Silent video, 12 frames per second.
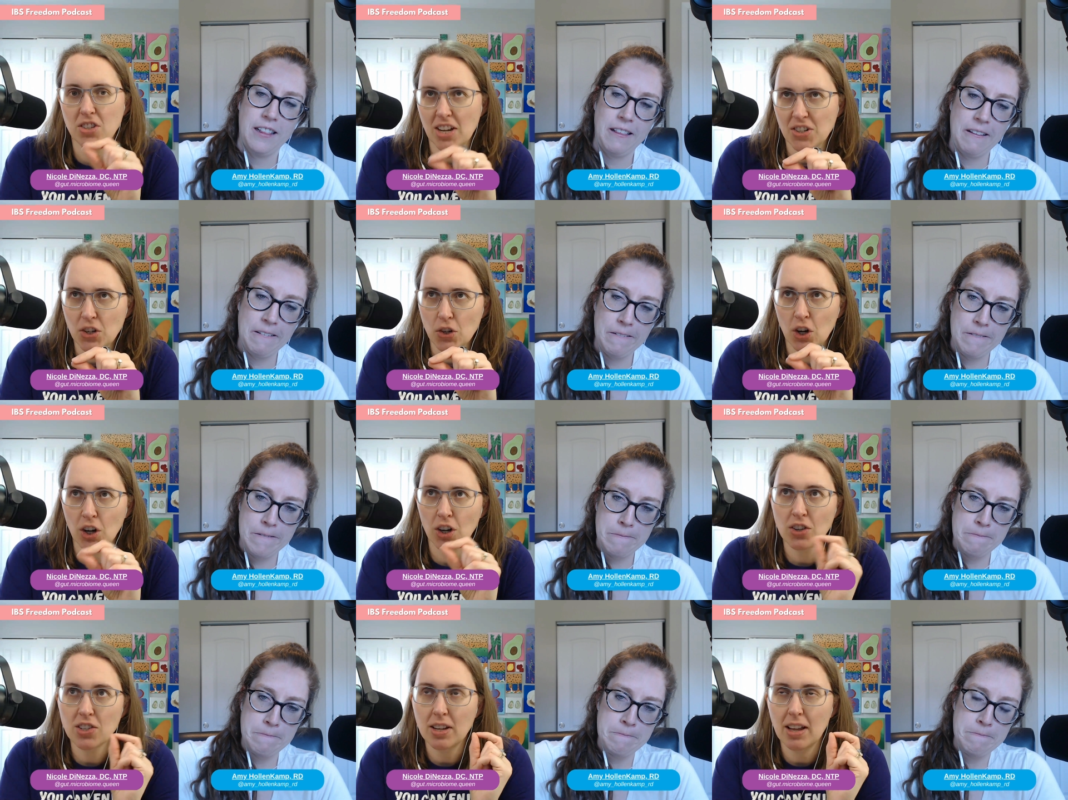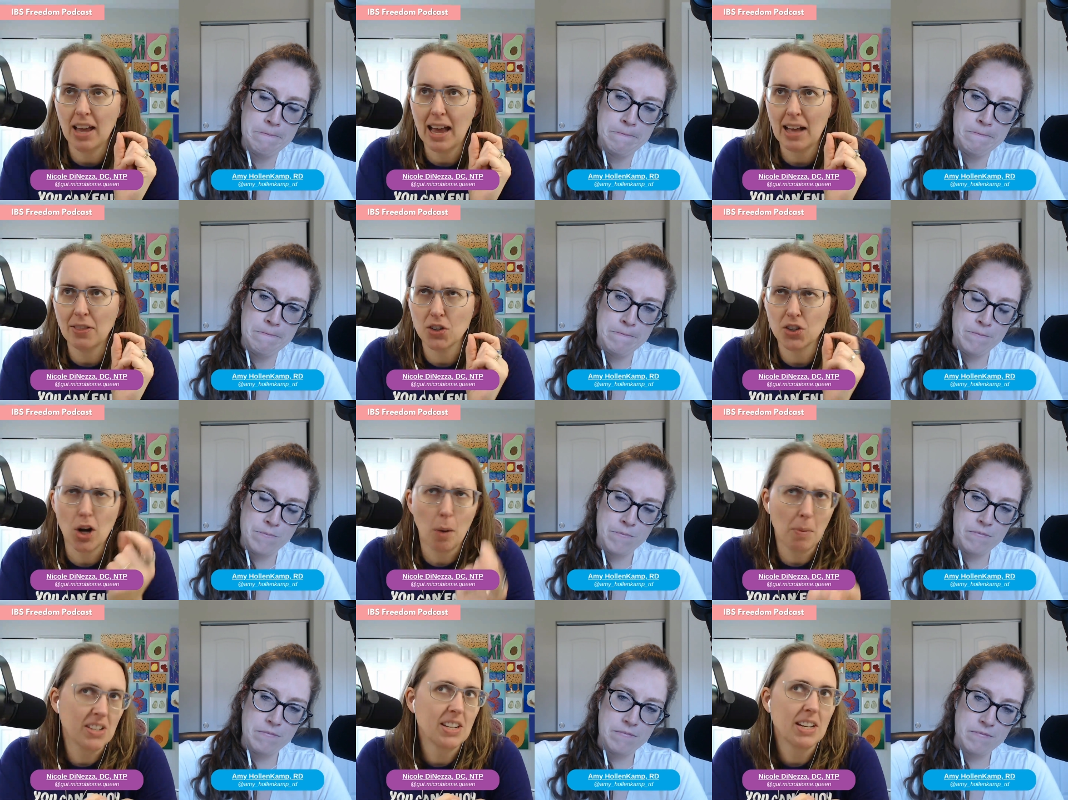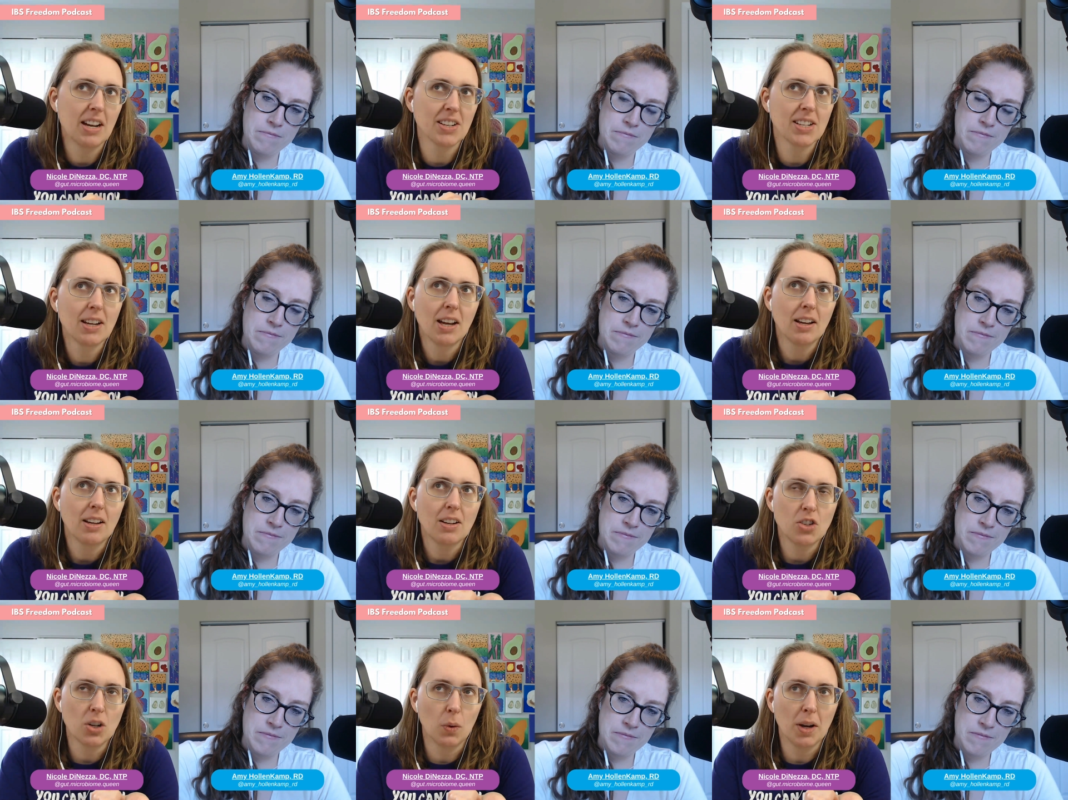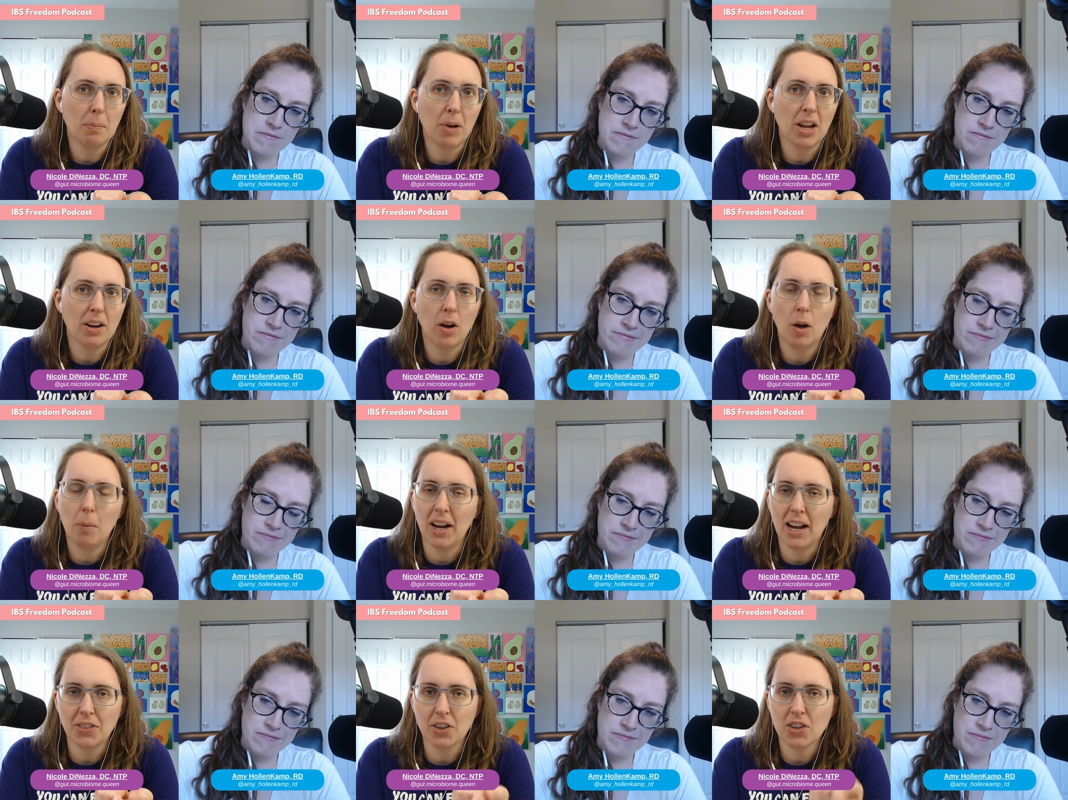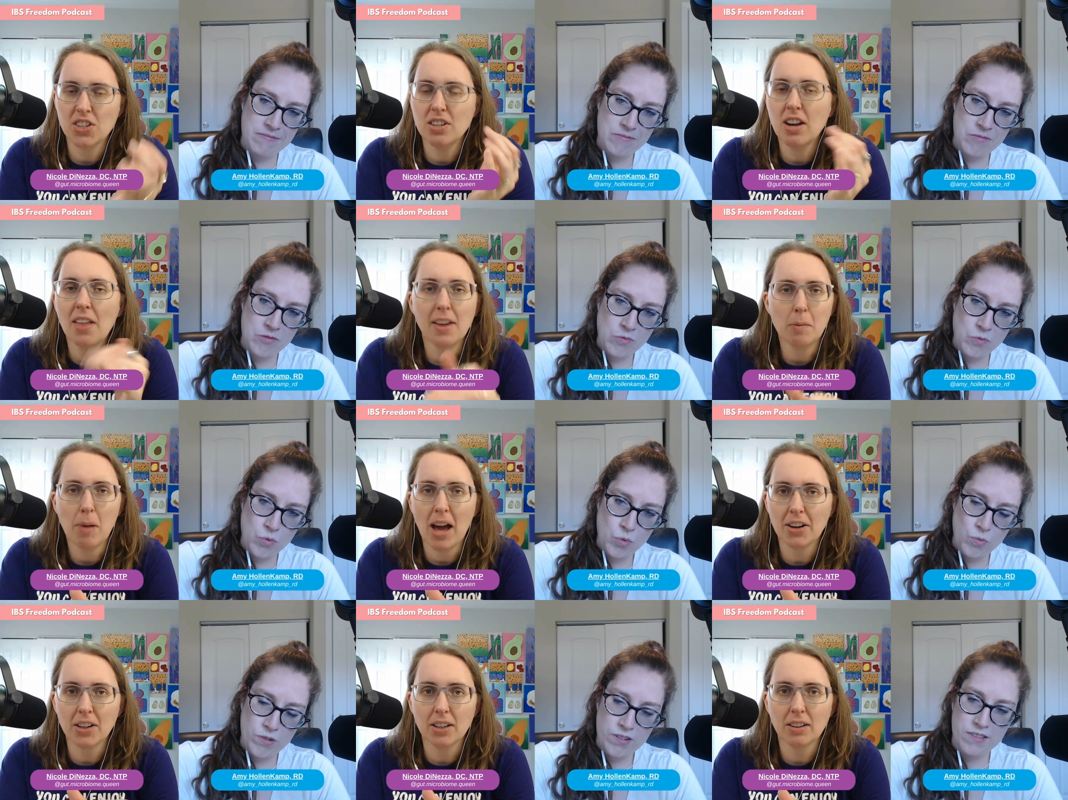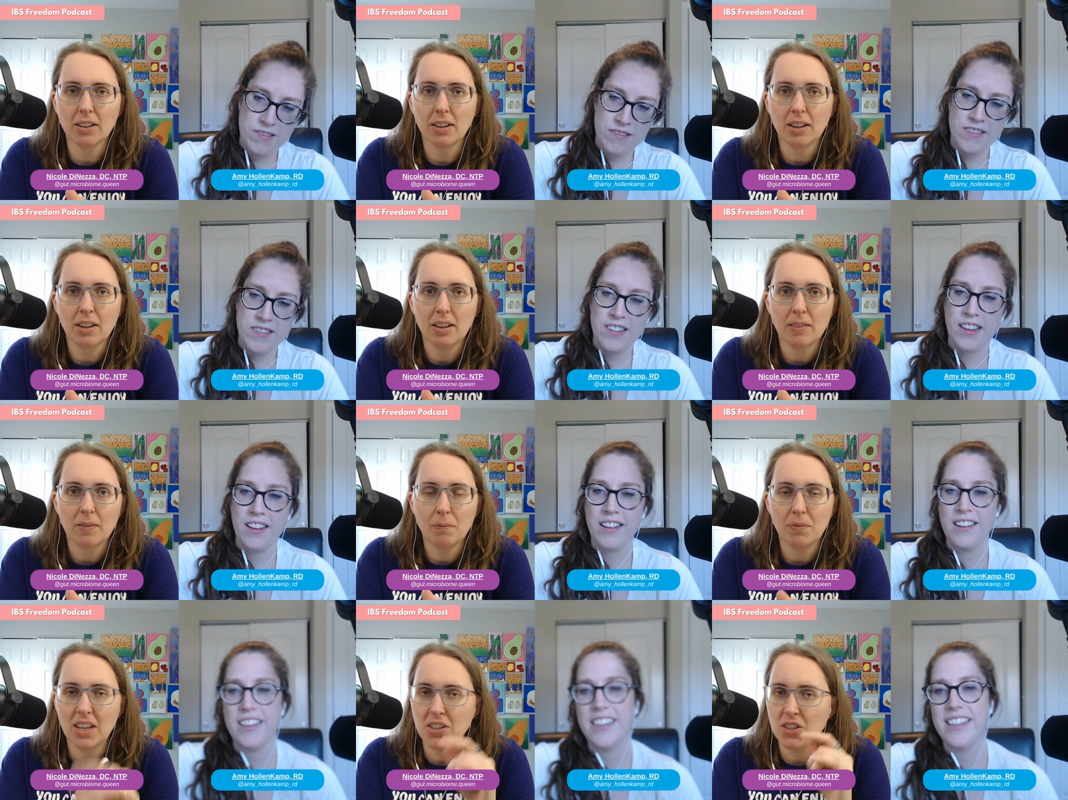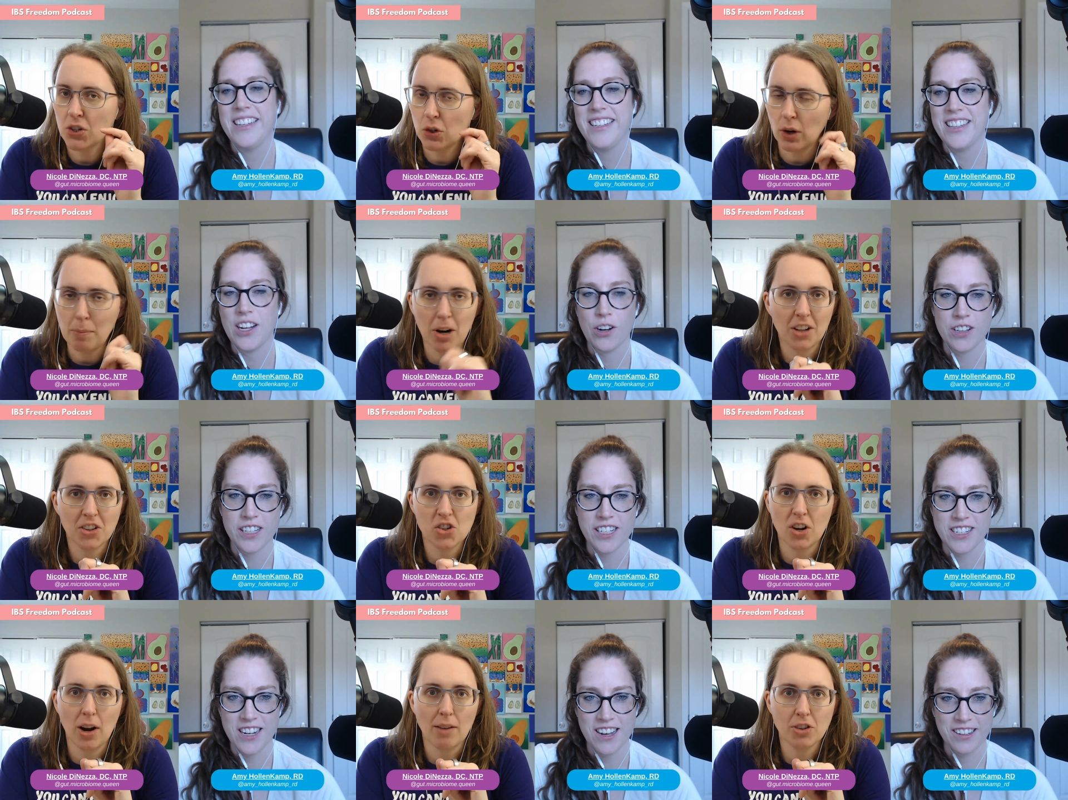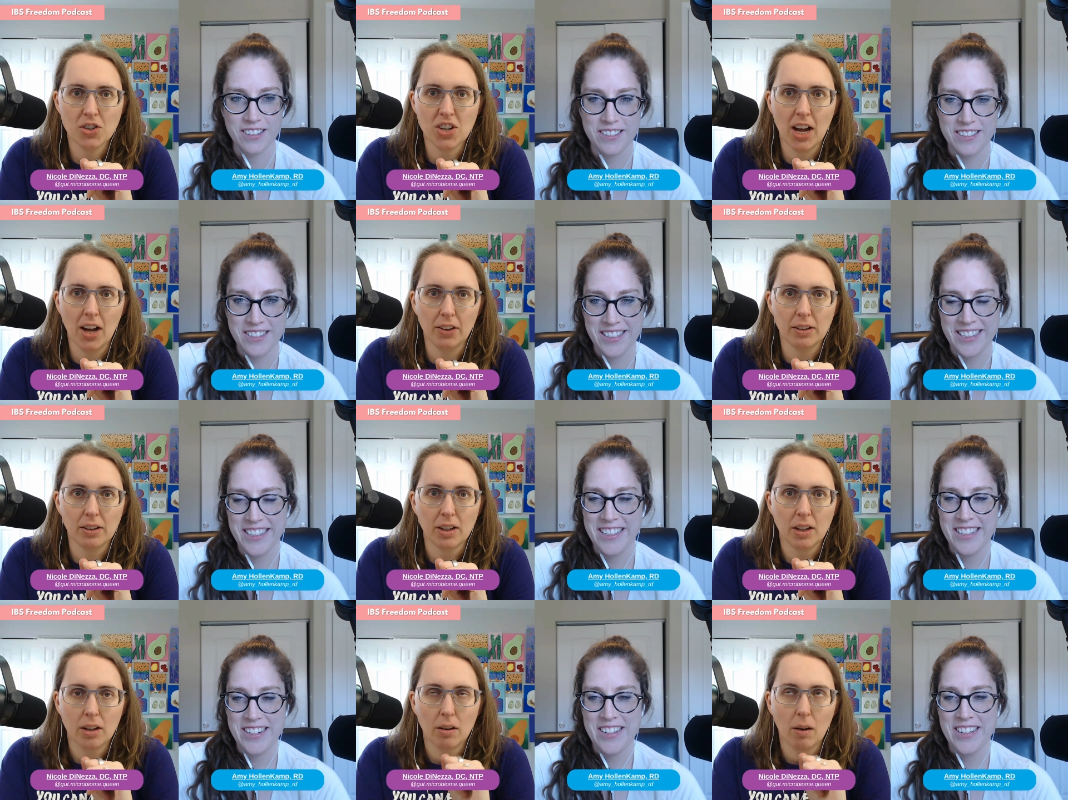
Speaker 1: it doesn't hurt and there's no mintiness to it. But oh my god, there's nothing better than scraping all the shit off your tongue.